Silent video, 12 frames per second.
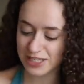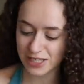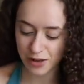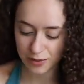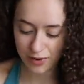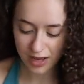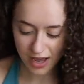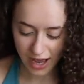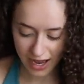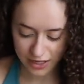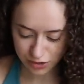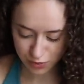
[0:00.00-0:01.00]
So
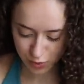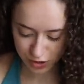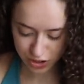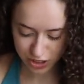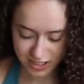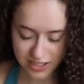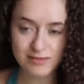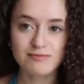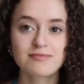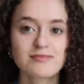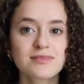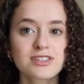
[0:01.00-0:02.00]
I will just
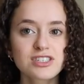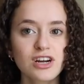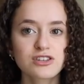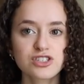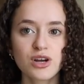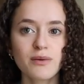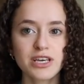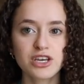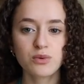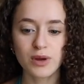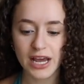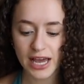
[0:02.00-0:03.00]
start showing
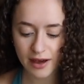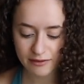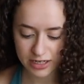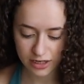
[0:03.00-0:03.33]
you what I have in